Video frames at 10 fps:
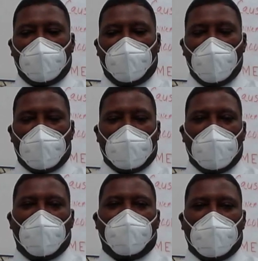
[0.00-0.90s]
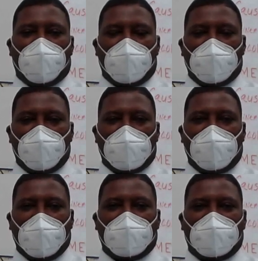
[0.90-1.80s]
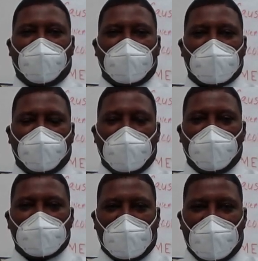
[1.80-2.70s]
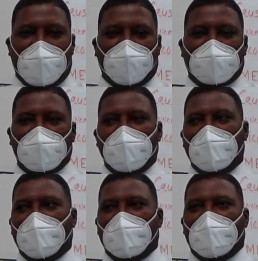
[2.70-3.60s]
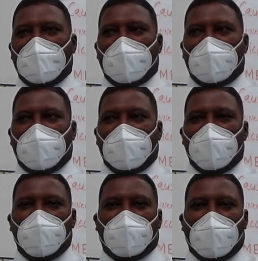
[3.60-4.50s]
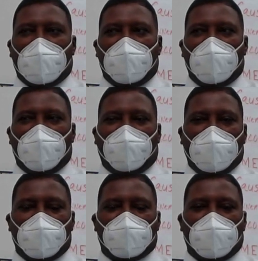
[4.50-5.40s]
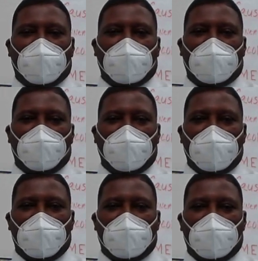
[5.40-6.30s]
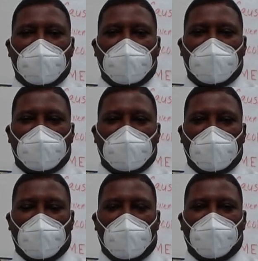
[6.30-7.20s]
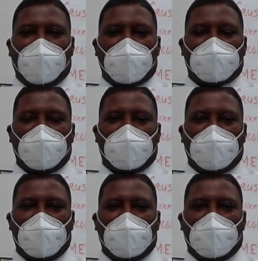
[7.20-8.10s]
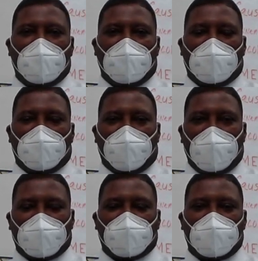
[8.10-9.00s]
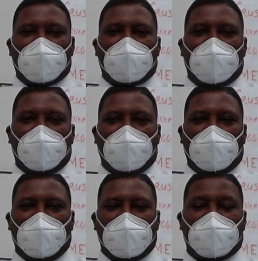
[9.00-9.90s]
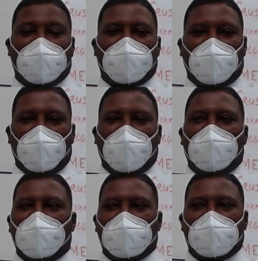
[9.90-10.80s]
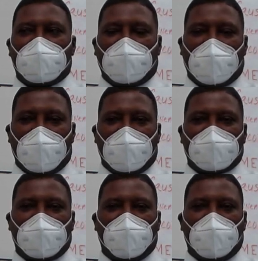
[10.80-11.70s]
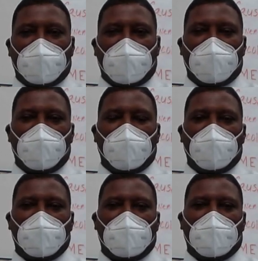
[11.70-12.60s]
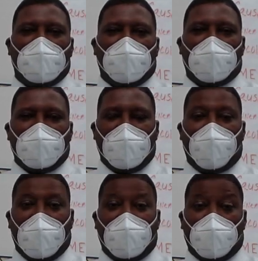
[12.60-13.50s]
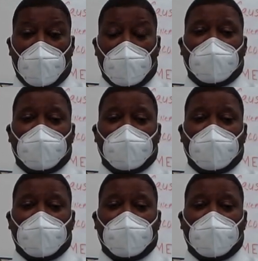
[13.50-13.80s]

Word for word: you want to help people, you want to make a difference in people's lives, and you think your future could be in law enforcement, corrections, or as an attorney, this is the class that will get you on that pathway.